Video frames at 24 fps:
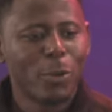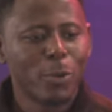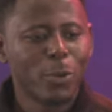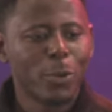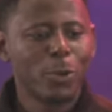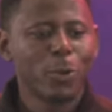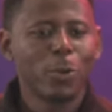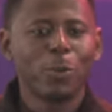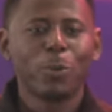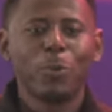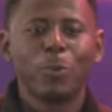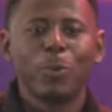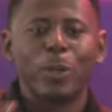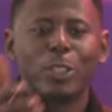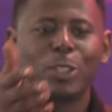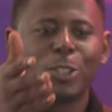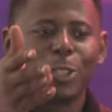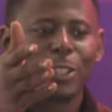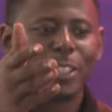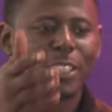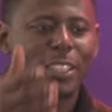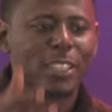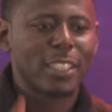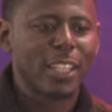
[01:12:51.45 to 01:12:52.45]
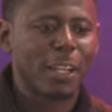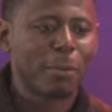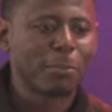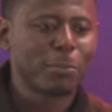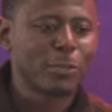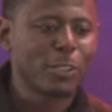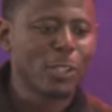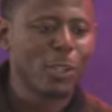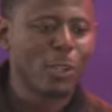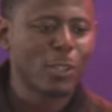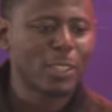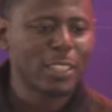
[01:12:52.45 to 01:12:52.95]
you know, we are just,
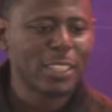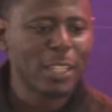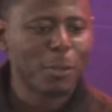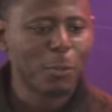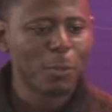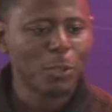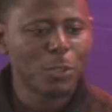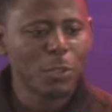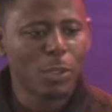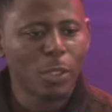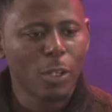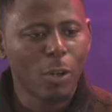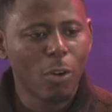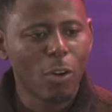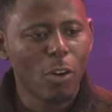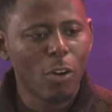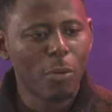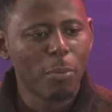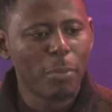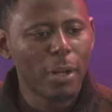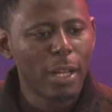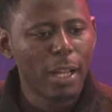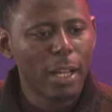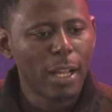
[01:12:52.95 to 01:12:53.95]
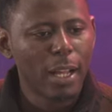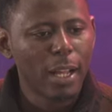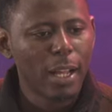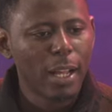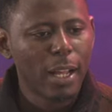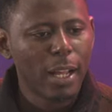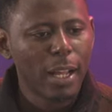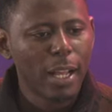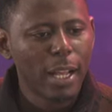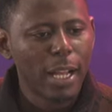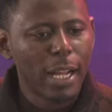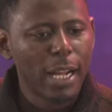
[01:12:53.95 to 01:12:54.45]
um, the Lord said we should come
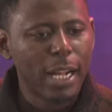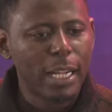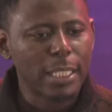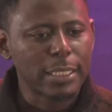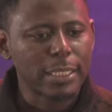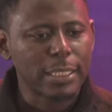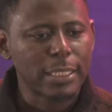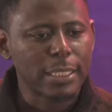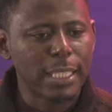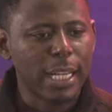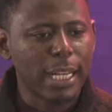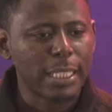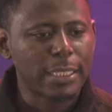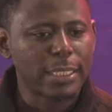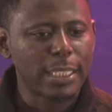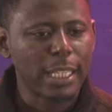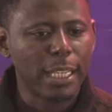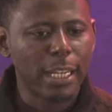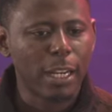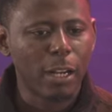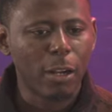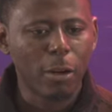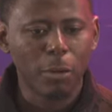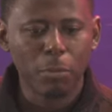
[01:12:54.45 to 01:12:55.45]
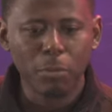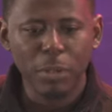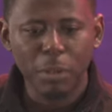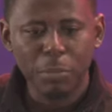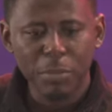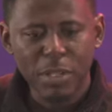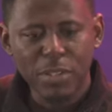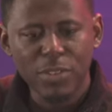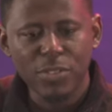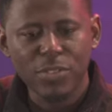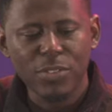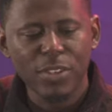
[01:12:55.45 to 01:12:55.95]
and start um, a
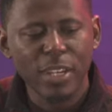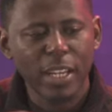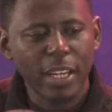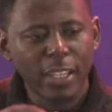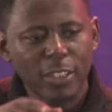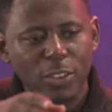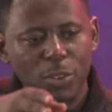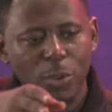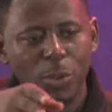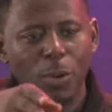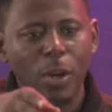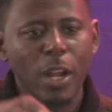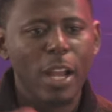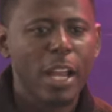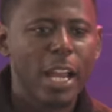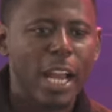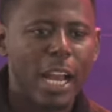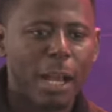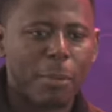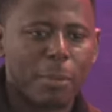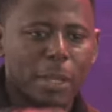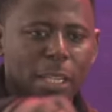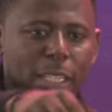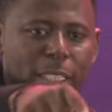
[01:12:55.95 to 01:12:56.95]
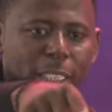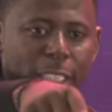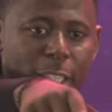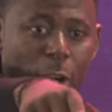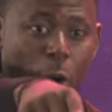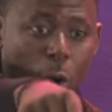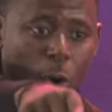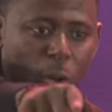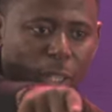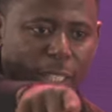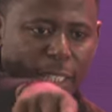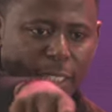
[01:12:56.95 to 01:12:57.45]
ministry here. So, I mean, the
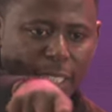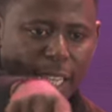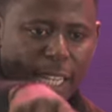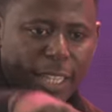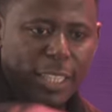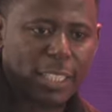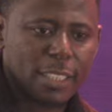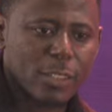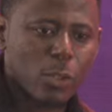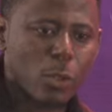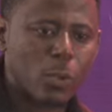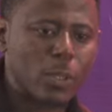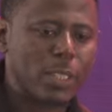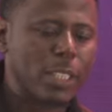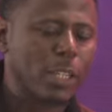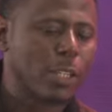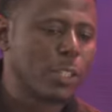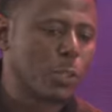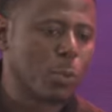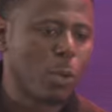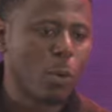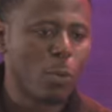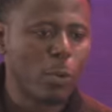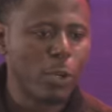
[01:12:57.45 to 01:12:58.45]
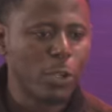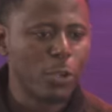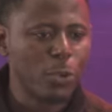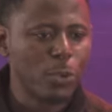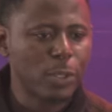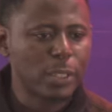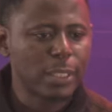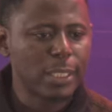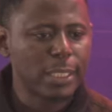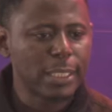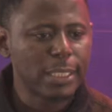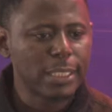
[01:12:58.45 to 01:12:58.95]
hall inside this hotel is where we're
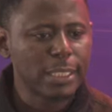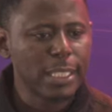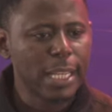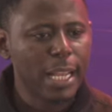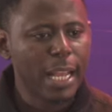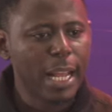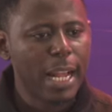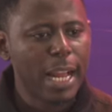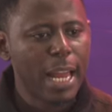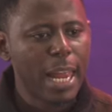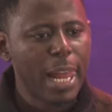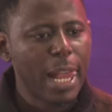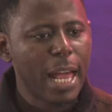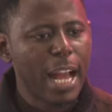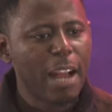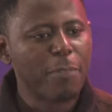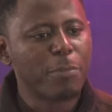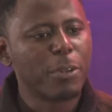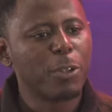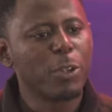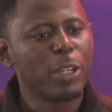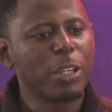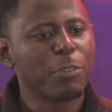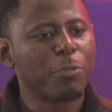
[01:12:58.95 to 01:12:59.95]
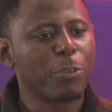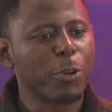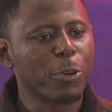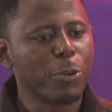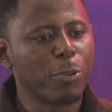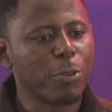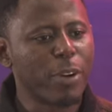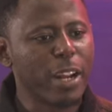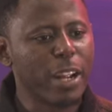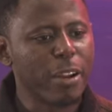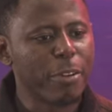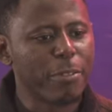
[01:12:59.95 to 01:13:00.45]
using. I've been looking for
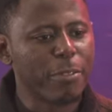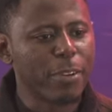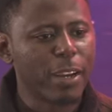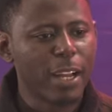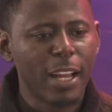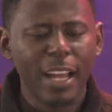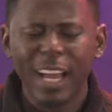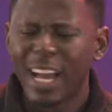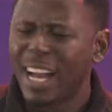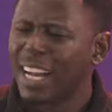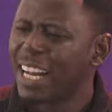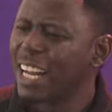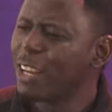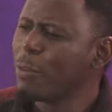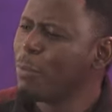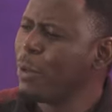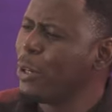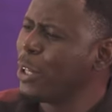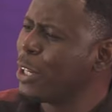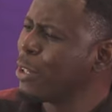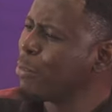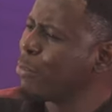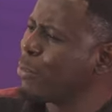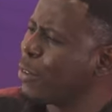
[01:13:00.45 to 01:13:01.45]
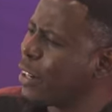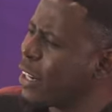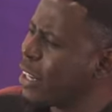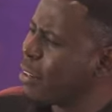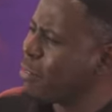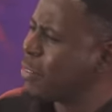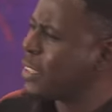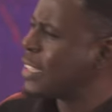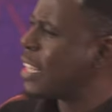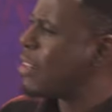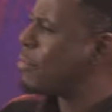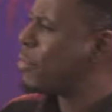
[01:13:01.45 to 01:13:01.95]
you, Rev. How can you be looking for
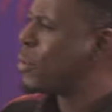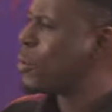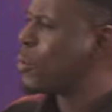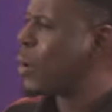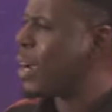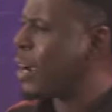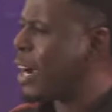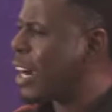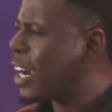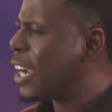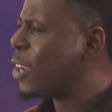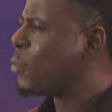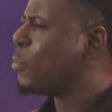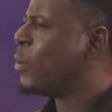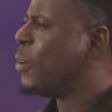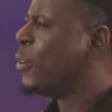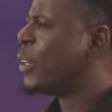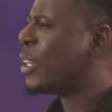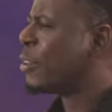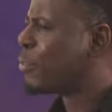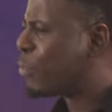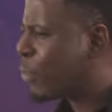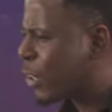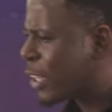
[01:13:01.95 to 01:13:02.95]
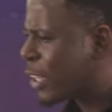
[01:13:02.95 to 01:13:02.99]
Rev? He's everywhere. How can you be looking